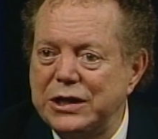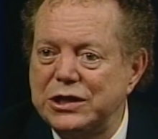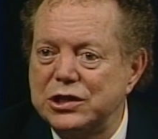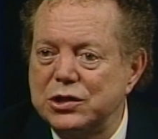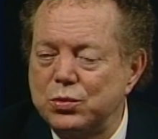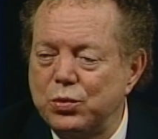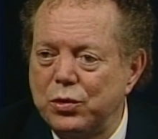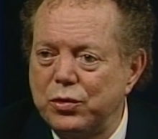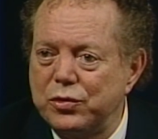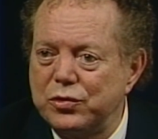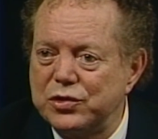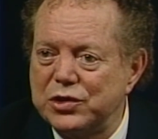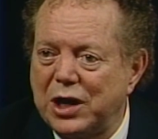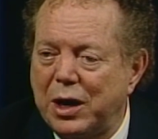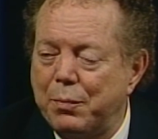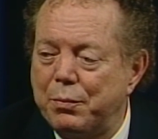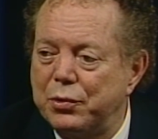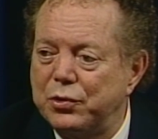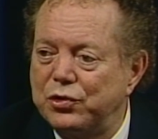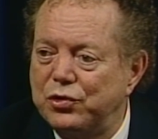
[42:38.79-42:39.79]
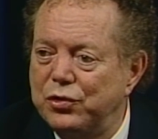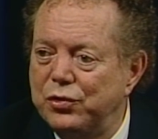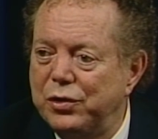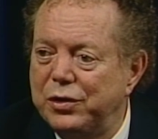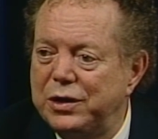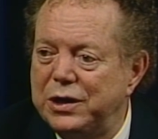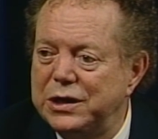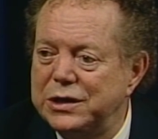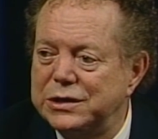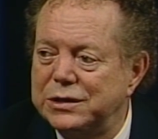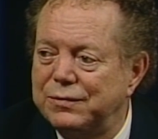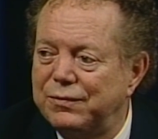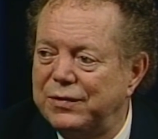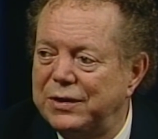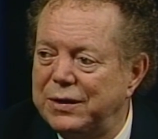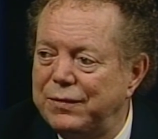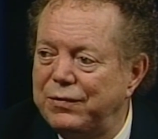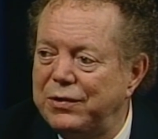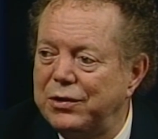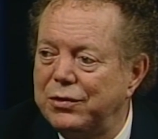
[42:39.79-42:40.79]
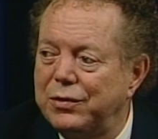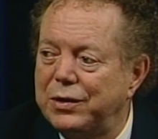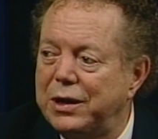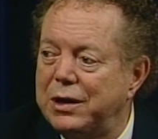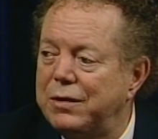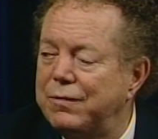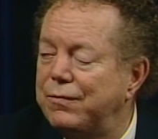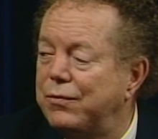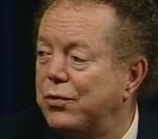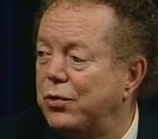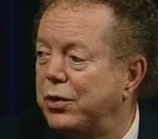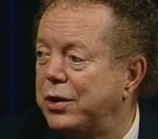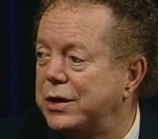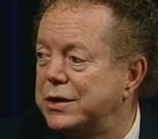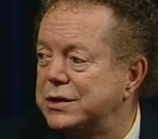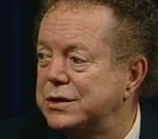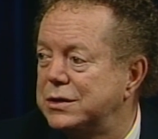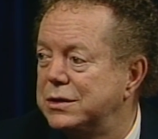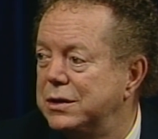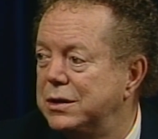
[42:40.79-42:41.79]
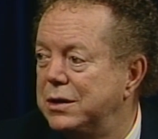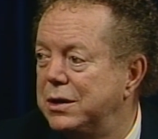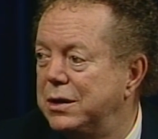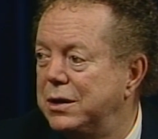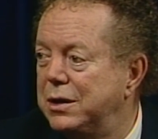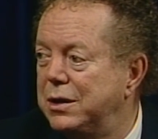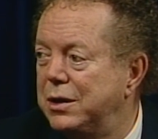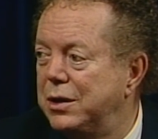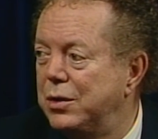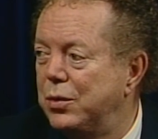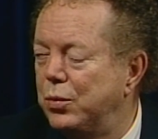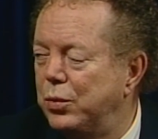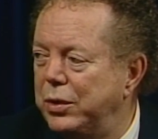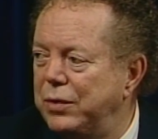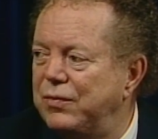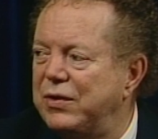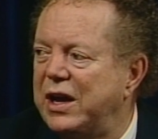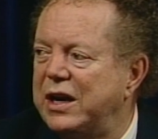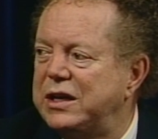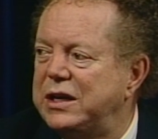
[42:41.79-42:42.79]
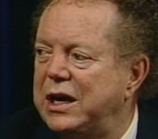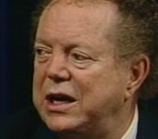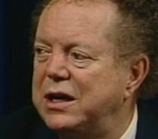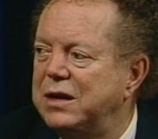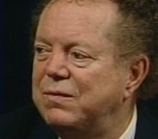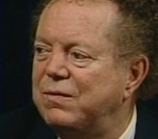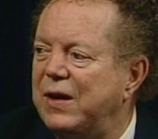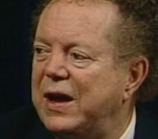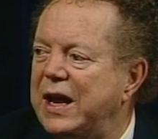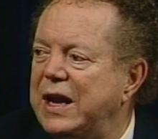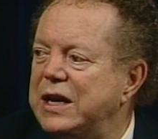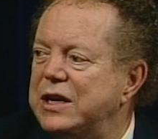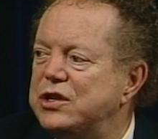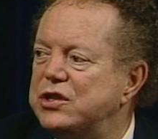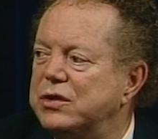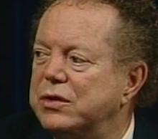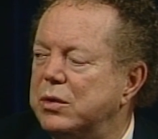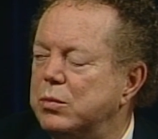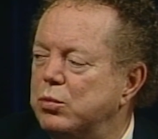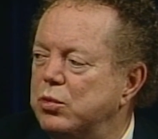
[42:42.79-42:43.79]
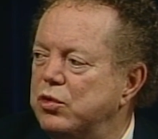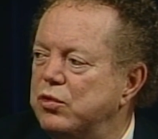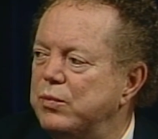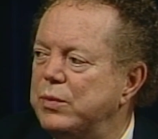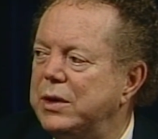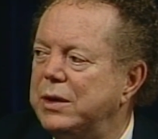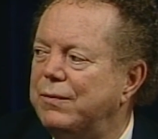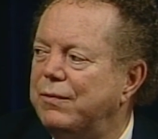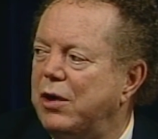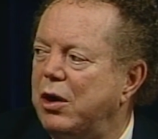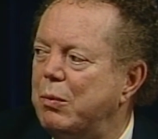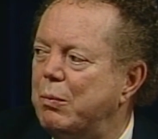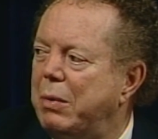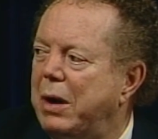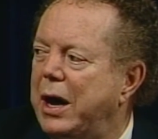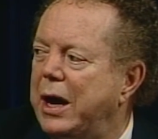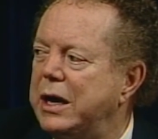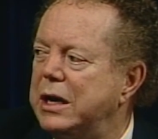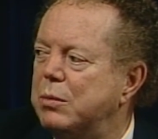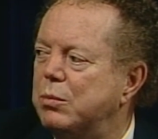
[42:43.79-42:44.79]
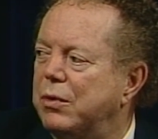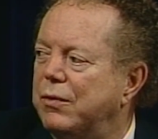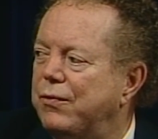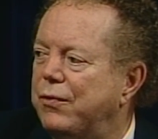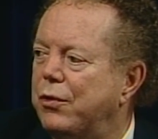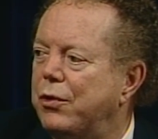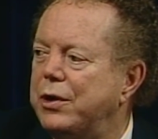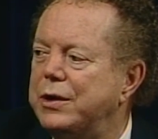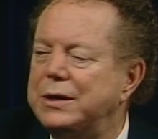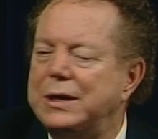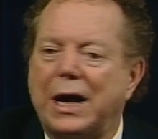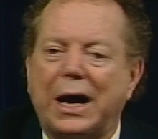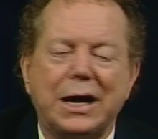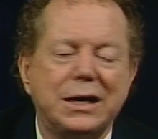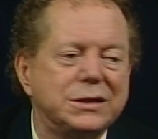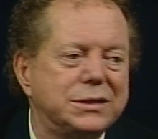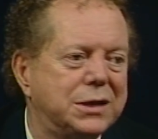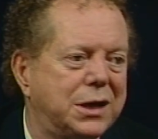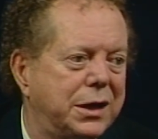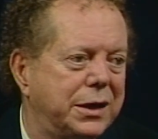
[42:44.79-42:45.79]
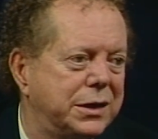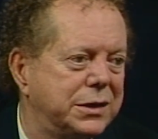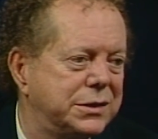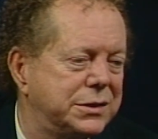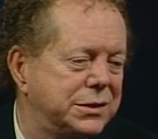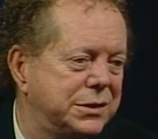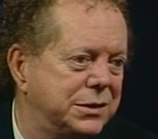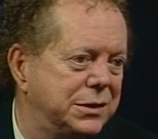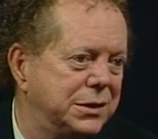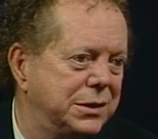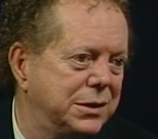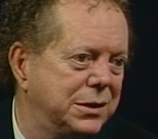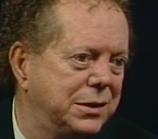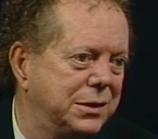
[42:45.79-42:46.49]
places where those opportunities of living are there for us. We've got to take advantage of the movement of our body before it dies on us.